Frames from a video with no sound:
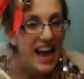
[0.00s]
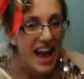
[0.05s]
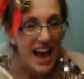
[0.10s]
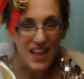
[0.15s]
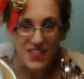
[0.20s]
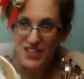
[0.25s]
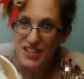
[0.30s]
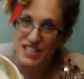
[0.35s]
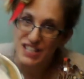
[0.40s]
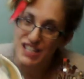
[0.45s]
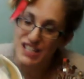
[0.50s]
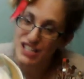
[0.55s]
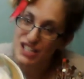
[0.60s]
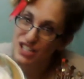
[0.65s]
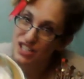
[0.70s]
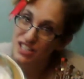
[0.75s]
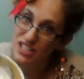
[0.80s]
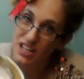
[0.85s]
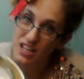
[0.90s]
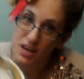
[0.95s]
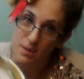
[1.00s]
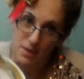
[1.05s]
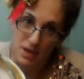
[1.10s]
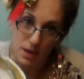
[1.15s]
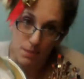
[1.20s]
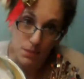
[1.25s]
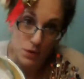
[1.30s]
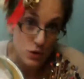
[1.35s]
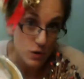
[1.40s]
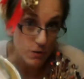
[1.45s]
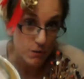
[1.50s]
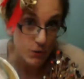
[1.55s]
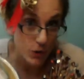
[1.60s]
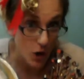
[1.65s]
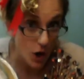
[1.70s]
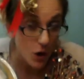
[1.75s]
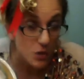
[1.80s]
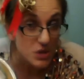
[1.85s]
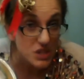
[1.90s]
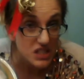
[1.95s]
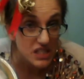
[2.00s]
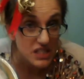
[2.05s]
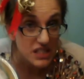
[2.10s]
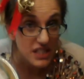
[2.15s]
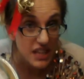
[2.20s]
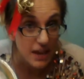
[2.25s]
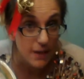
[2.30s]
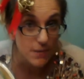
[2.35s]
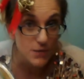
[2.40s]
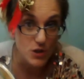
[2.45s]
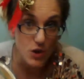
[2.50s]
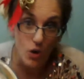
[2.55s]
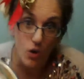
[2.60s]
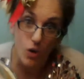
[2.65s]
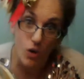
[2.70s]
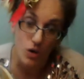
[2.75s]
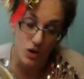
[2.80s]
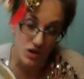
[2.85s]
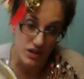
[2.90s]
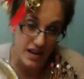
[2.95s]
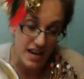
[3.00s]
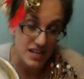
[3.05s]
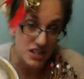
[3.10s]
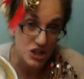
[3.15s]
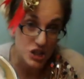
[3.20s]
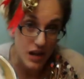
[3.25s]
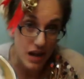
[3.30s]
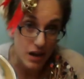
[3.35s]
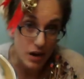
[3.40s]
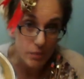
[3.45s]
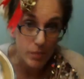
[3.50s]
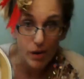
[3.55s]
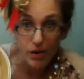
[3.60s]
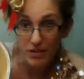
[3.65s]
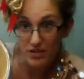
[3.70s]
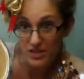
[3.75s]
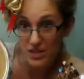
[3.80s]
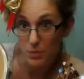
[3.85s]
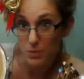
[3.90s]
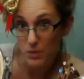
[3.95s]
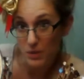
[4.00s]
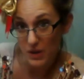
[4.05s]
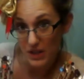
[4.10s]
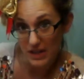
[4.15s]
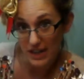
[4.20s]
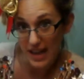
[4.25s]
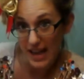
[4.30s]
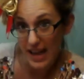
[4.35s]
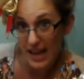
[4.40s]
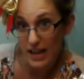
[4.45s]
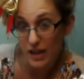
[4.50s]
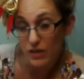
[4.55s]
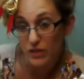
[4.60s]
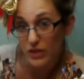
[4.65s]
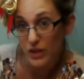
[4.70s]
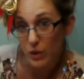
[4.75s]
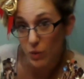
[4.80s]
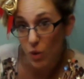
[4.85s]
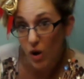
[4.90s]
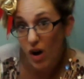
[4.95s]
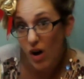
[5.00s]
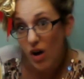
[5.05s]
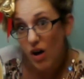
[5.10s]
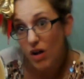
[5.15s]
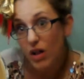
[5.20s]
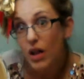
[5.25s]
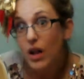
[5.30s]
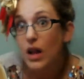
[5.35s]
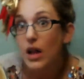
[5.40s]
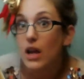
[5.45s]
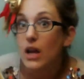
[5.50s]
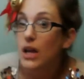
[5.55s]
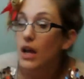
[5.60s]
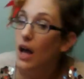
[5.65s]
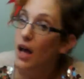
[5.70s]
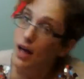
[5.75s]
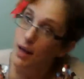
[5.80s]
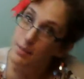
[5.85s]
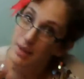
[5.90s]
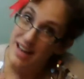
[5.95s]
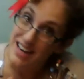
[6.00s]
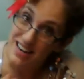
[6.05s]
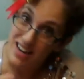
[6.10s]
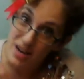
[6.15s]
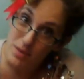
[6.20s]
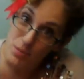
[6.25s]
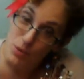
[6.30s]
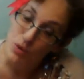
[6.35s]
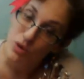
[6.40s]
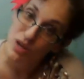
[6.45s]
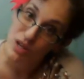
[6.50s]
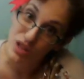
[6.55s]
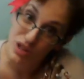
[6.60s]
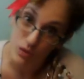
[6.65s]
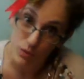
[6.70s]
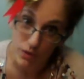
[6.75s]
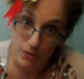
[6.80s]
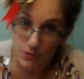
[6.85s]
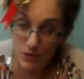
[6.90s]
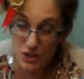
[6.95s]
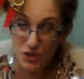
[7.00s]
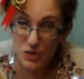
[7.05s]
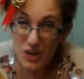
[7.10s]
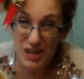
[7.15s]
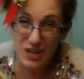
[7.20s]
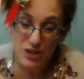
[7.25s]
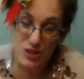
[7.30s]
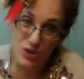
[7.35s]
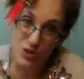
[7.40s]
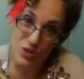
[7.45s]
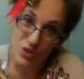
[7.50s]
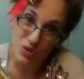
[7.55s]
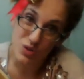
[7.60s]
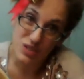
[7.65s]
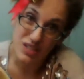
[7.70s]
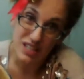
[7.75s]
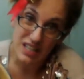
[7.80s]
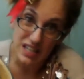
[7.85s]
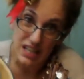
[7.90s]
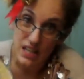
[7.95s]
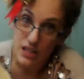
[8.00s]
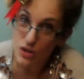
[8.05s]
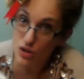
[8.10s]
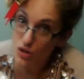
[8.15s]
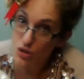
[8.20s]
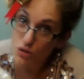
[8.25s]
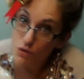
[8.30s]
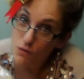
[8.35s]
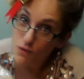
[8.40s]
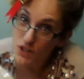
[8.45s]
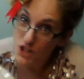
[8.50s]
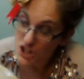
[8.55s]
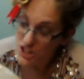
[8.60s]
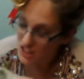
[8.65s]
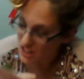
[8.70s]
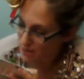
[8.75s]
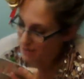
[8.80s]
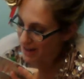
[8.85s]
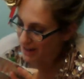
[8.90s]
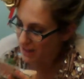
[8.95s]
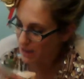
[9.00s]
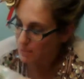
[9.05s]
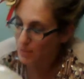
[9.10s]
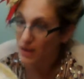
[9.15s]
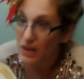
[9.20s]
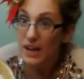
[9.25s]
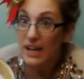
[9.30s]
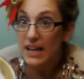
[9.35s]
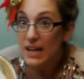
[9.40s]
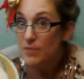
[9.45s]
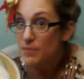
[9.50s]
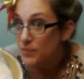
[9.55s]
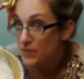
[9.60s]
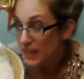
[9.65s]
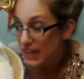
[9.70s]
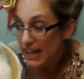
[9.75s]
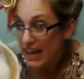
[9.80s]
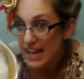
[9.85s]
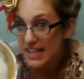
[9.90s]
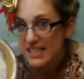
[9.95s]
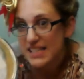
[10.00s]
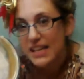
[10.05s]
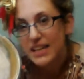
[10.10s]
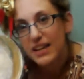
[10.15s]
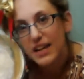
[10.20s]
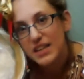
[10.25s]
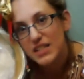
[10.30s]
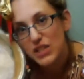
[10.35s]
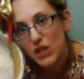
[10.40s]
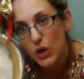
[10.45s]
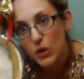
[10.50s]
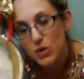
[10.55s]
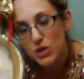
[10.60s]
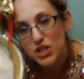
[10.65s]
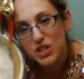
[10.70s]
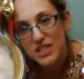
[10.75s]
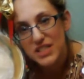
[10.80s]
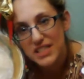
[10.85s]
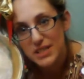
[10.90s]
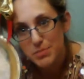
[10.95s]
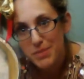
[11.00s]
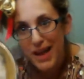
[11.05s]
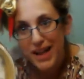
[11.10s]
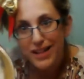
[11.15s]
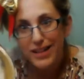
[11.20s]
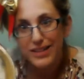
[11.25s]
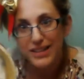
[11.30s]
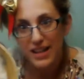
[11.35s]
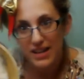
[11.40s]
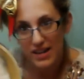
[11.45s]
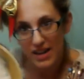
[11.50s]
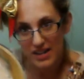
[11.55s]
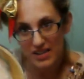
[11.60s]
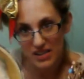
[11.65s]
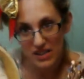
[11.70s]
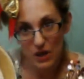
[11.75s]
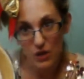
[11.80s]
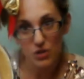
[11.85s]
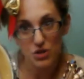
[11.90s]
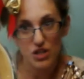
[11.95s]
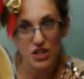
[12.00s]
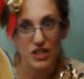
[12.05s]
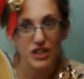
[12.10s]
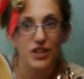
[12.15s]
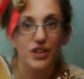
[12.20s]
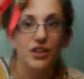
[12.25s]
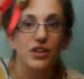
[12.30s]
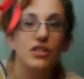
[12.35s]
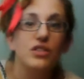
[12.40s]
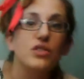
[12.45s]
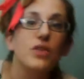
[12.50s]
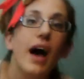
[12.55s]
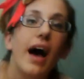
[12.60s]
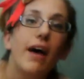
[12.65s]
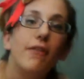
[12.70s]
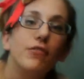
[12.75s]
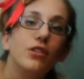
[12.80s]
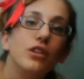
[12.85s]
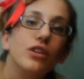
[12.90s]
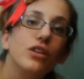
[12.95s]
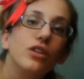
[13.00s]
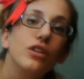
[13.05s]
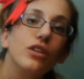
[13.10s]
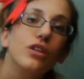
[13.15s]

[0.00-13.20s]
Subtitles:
And this is just going to be a beautiful hostess gift or a nice shadow box someone can hang on their wall. At night, put it in the refrigerator so it doesn't get too fishy smelling, but it has that nice ocean smell and that nice ocean look. So have a look.